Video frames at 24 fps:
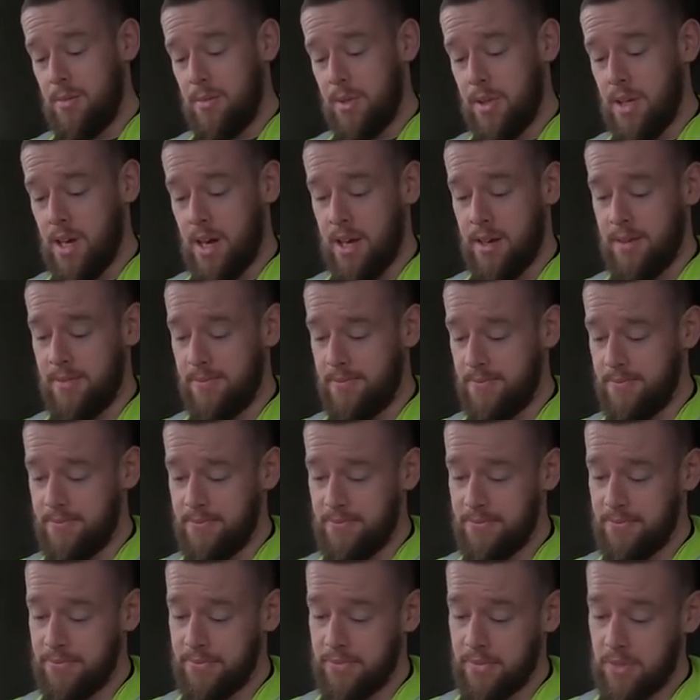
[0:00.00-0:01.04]
Yeah,
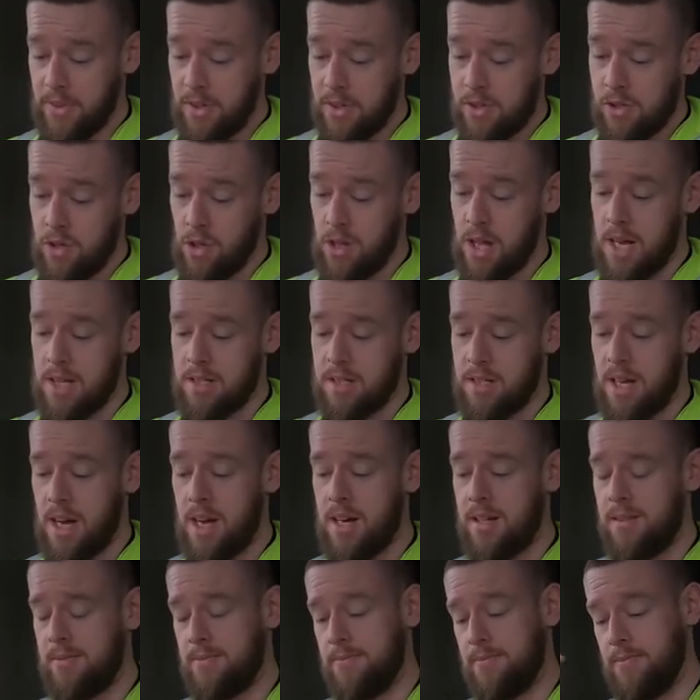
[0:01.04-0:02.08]
so that's
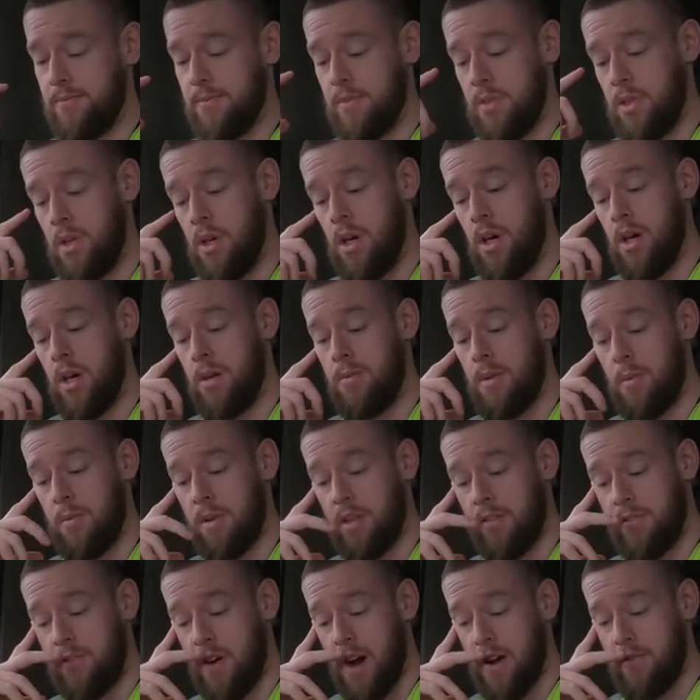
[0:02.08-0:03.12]
that. Them are
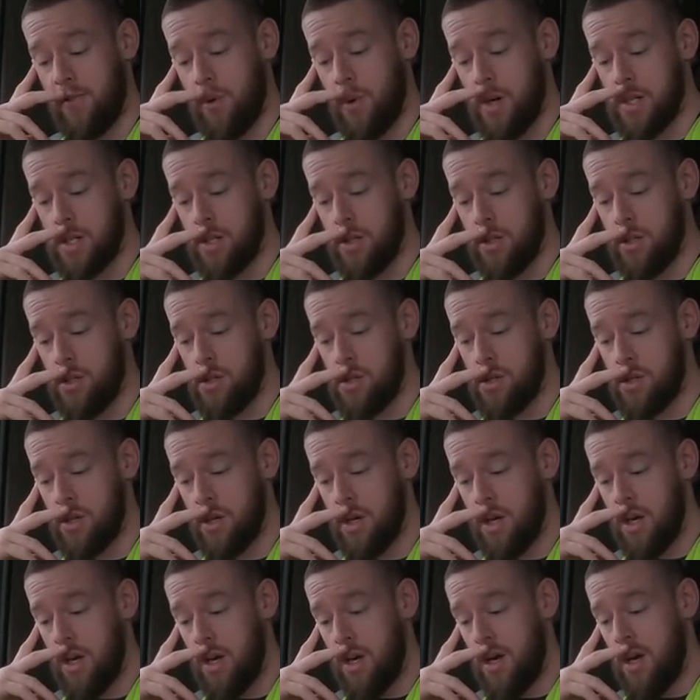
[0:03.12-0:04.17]
the five questions.
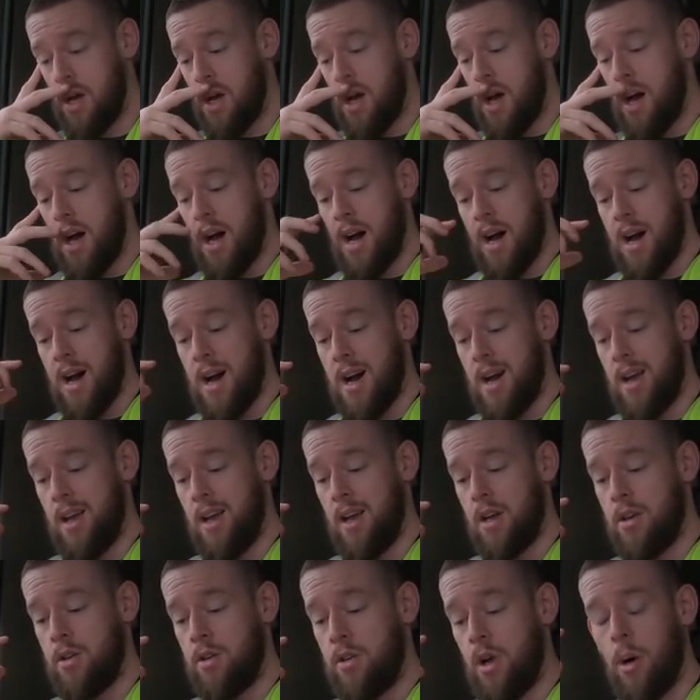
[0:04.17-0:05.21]
I
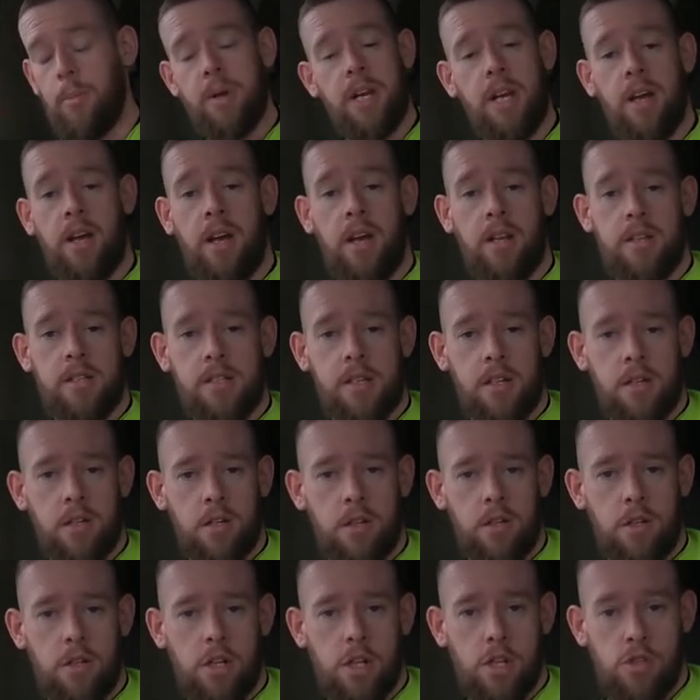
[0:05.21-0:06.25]
nominate
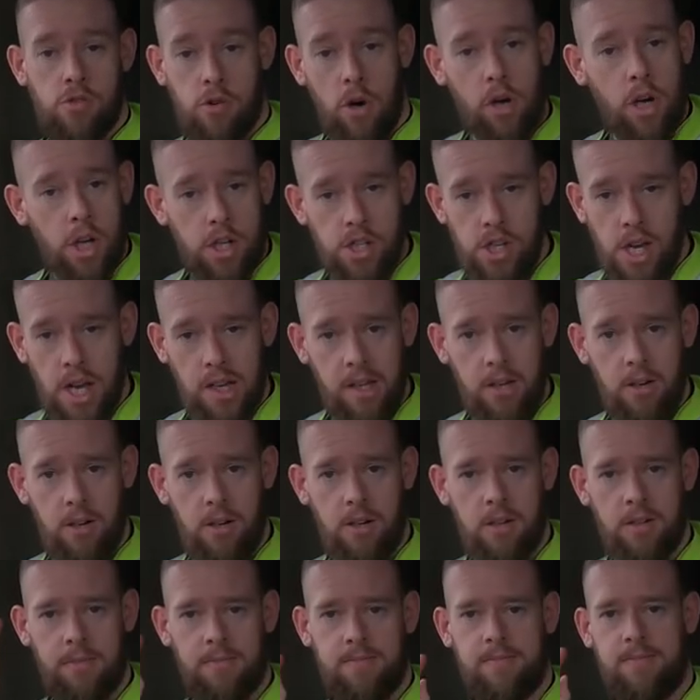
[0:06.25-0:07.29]
Trucker
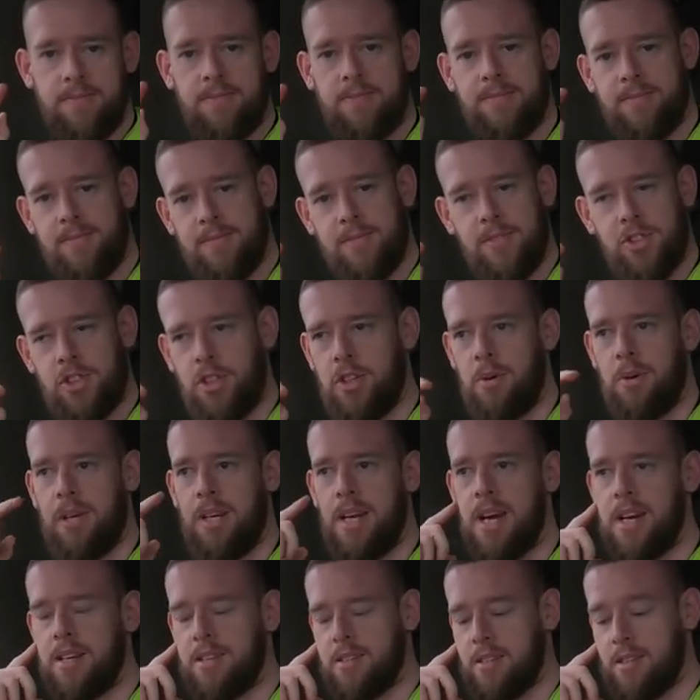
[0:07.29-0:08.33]
JENKO to do it
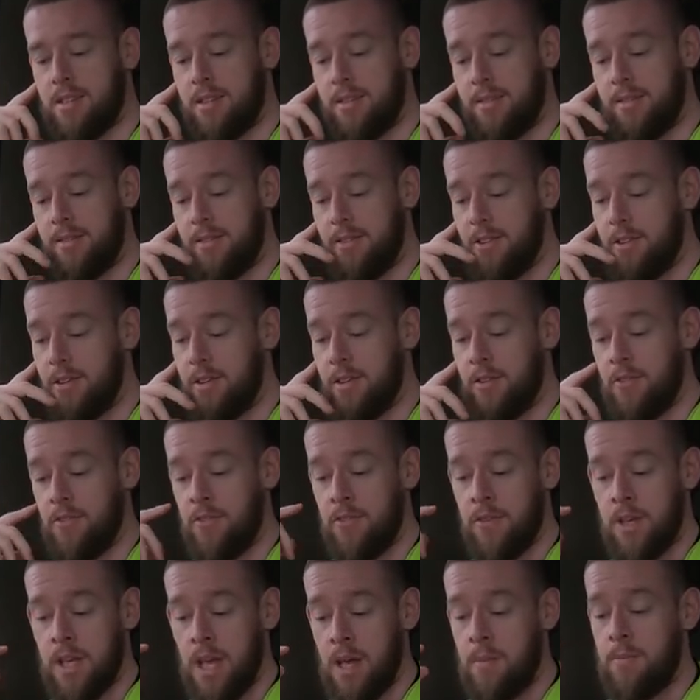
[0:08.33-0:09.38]
next.
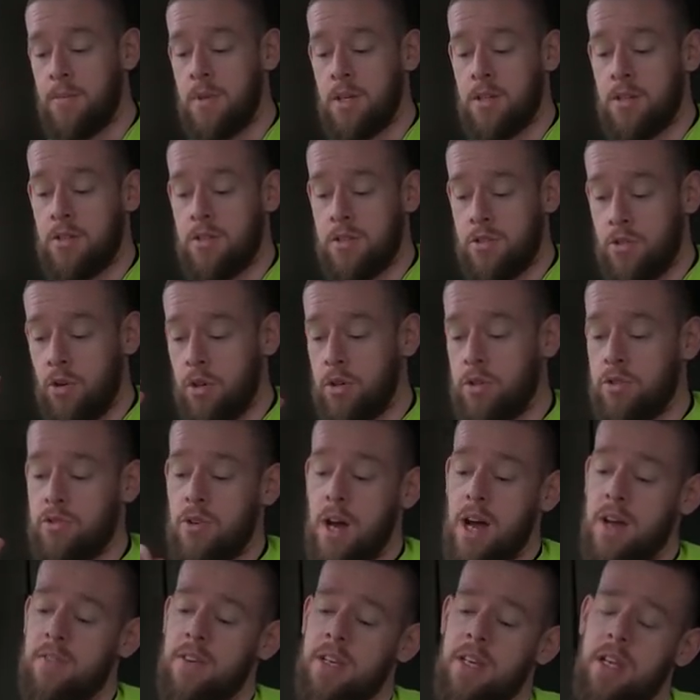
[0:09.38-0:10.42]
Keep the truck
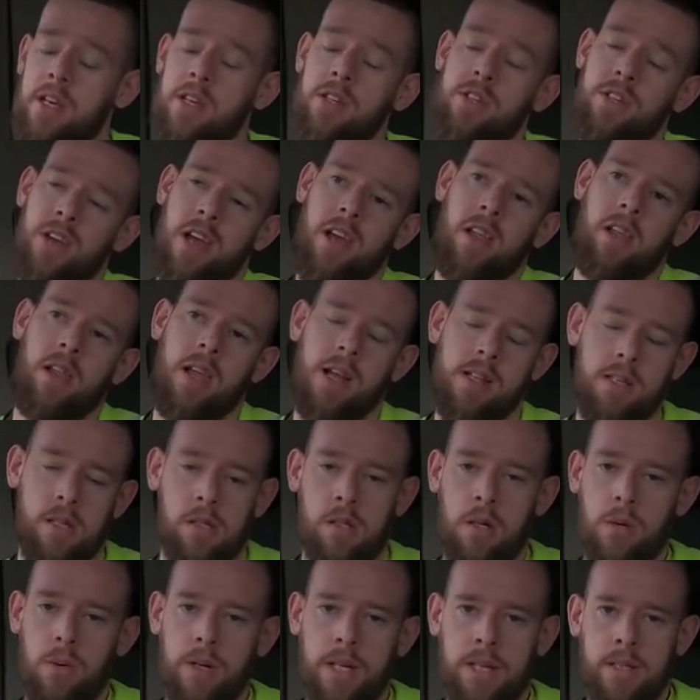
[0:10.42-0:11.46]
driving chain letter
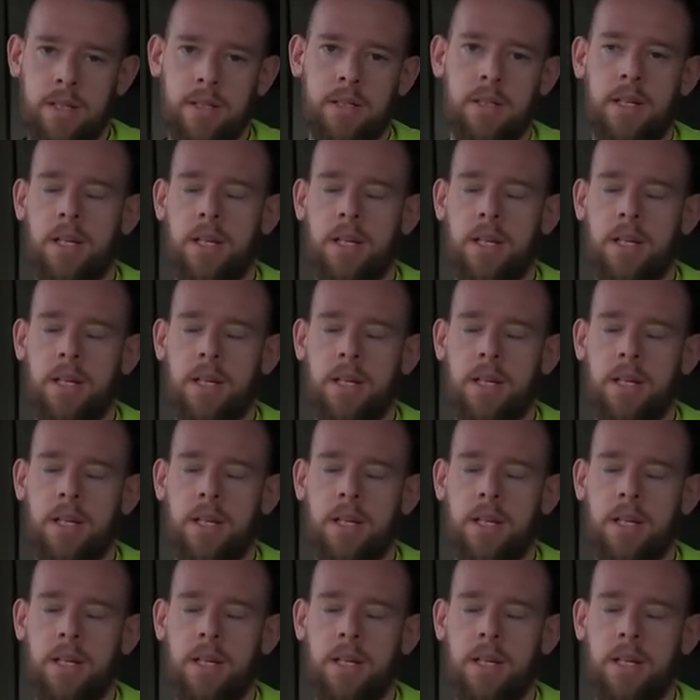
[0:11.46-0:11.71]
going.